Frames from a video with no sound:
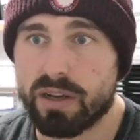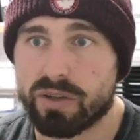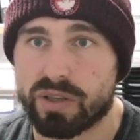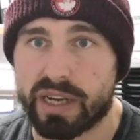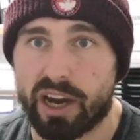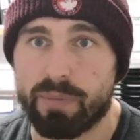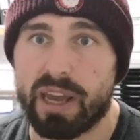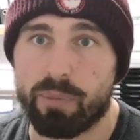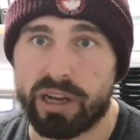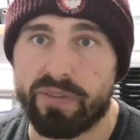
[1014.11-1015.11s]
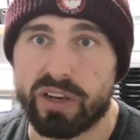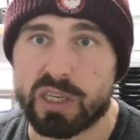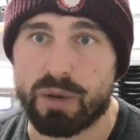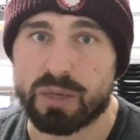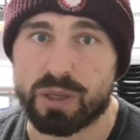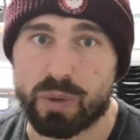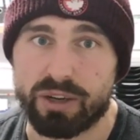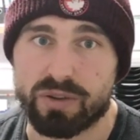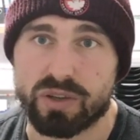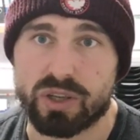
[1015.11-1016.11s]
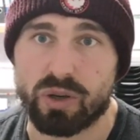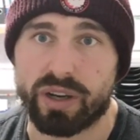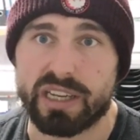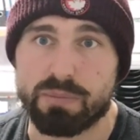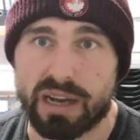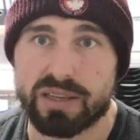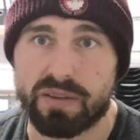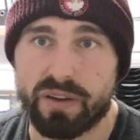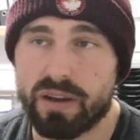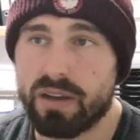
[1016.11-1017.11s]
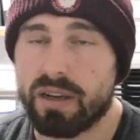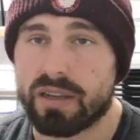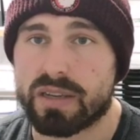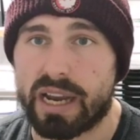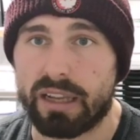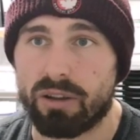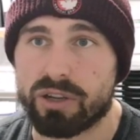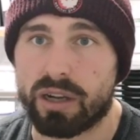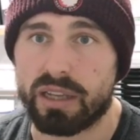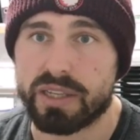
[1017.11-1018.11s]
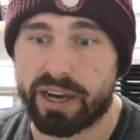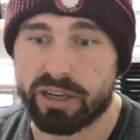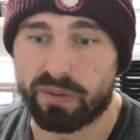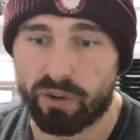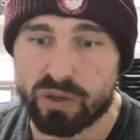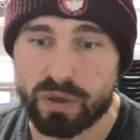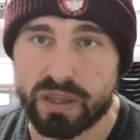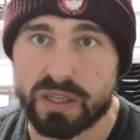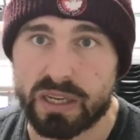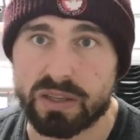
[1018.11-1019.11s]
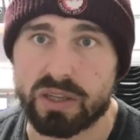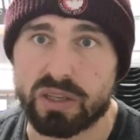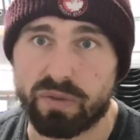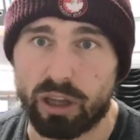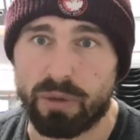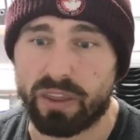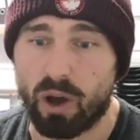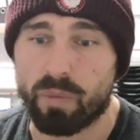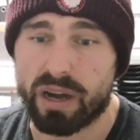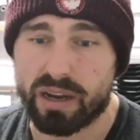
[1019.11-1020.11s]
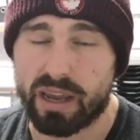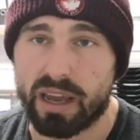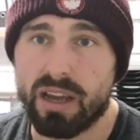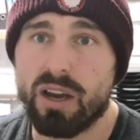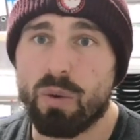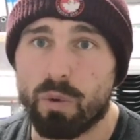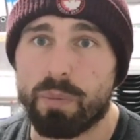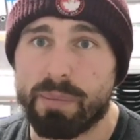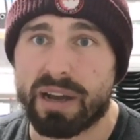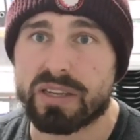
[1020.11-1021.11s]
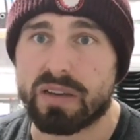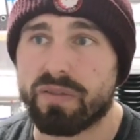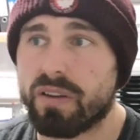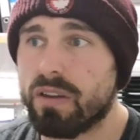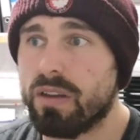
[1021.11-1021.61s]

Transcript: So to get a bit of breathing space between us and Stoke is massive. And psychologically, to get his first win of the season since Fulham on the opening day would be massive.